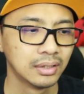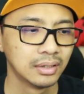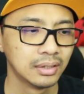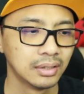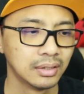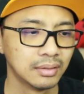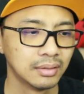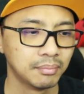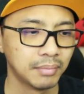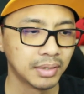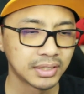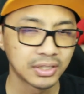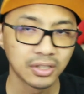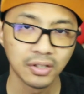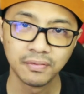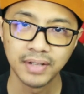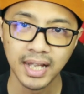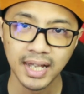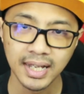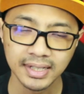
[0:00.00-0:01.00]
myself
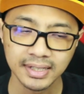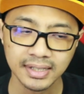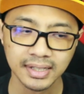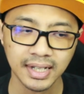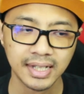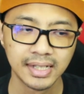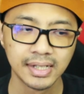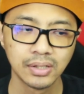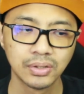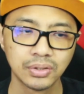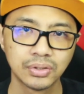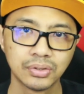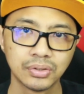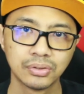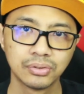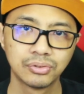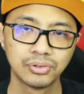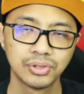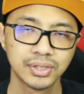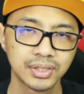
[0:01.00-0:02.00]
Lag, and also
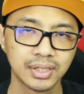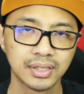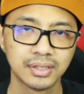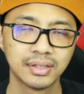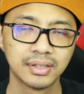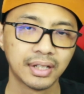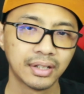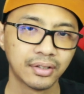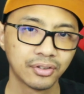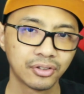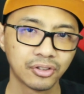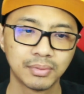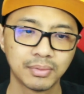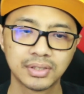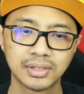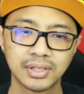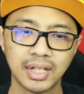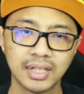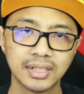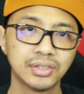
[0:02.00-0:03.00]
Tristan. Thank you so much,
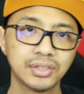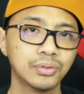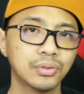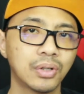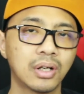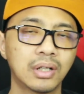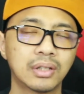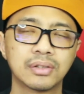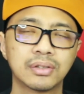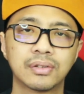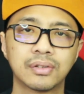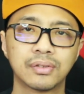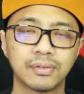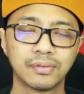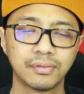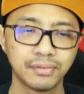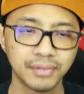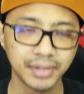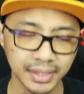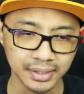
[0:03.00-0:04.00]
guys. You are
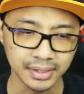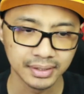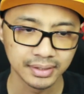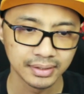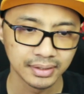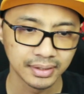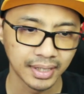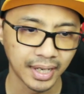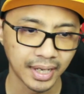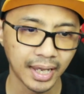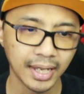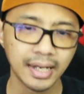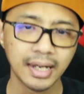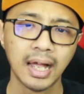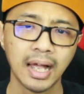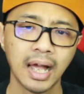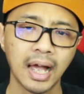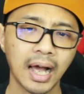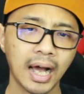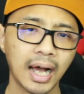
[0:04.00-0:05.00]
great. And
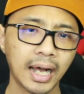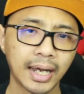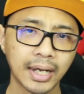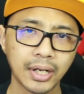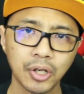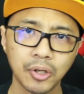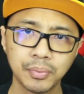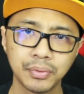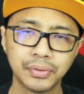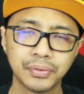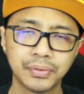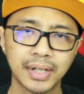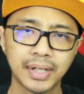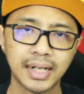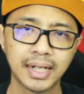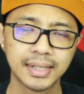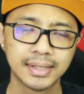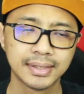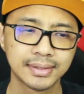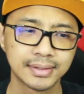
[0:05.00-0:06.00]
I hope you
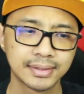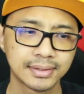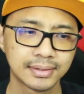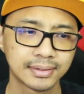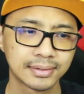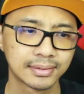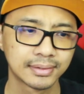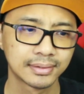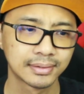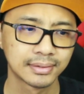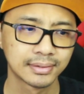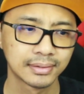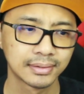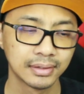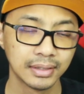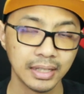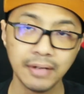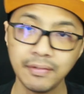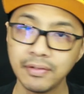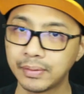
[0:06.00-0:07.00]
guys,
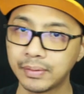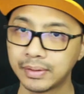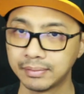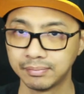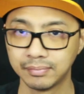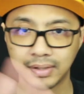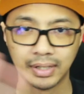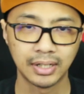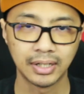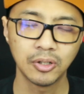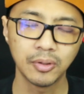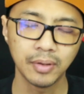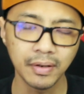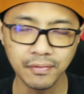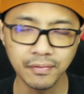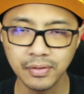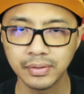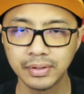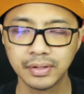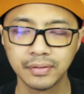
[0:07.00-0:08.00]
everyone, I hope every
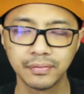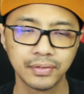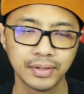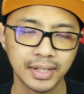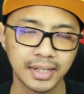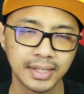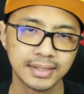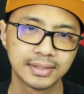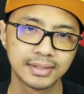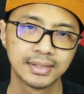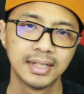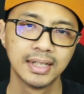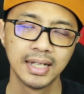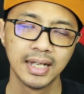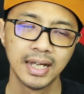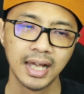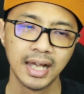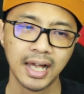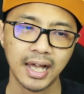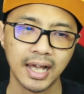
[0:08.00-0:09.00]
one of you guys
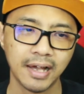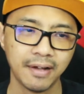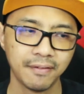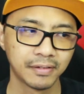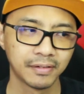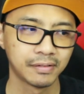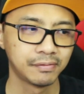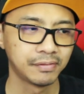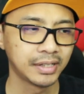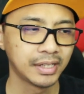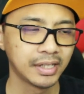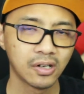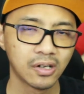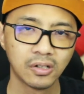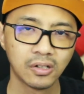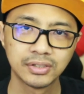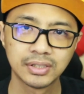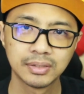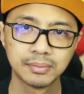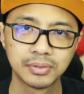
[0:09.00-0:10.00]
have a really
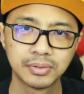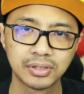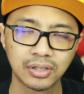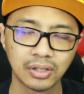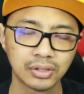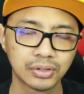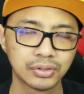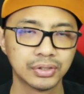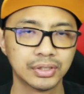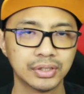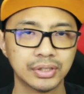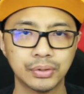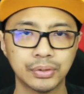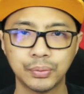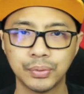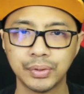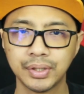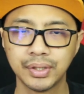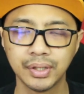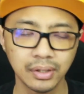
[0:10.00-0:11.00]
awesome start to the new
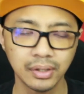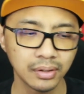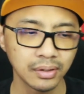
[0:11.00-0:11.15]
year